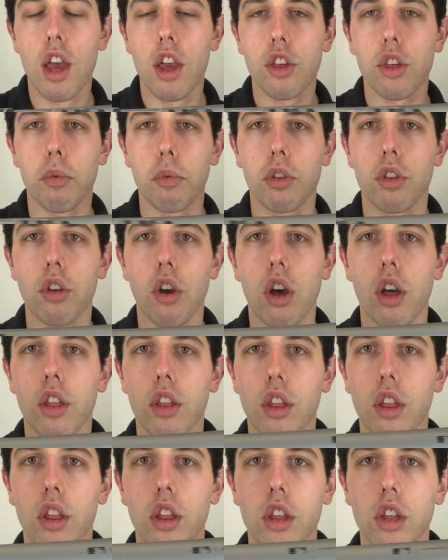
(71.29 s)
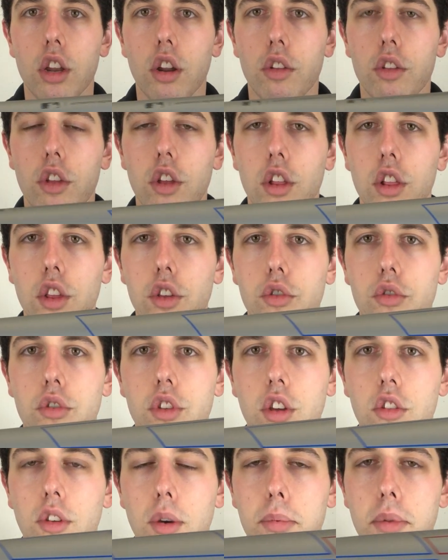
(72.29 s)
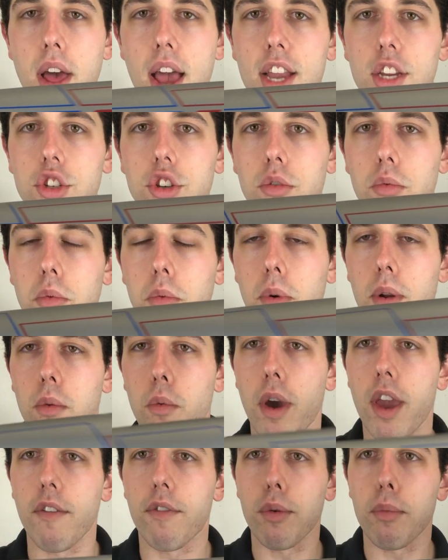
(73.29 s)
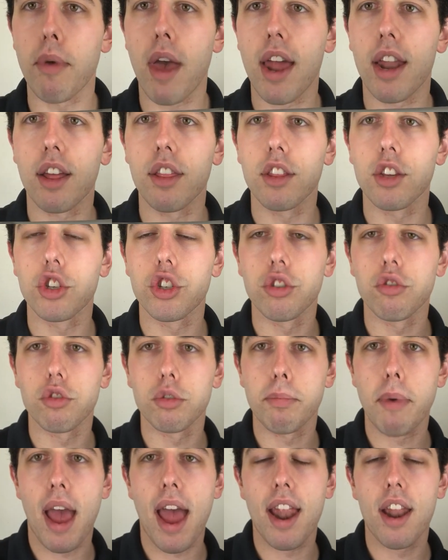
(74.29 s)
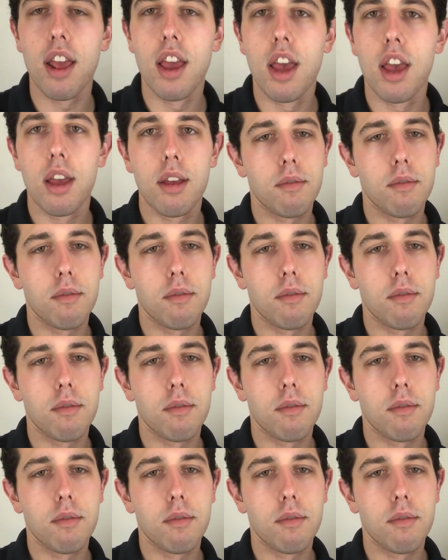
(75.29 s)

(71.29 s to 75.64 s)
So we saw, you know, the lizard sync grip last year. We went away from that on this year's bat.